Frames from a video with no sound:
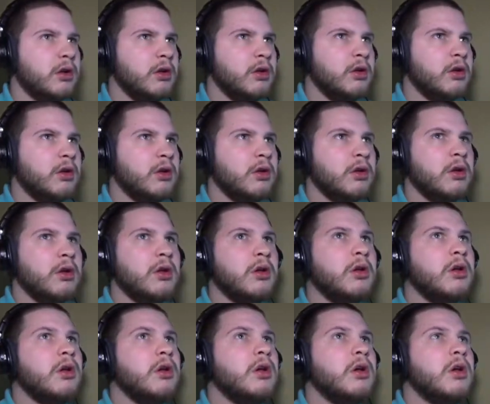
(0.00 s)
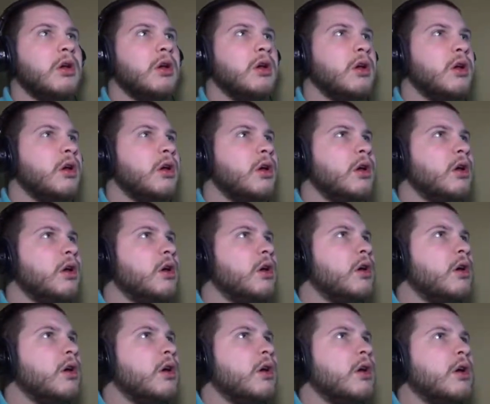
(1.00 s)

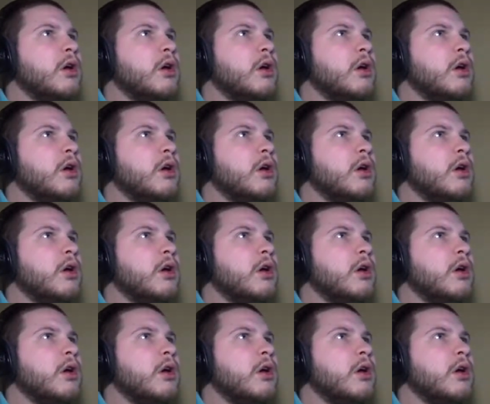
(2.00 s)
Nobody speaks.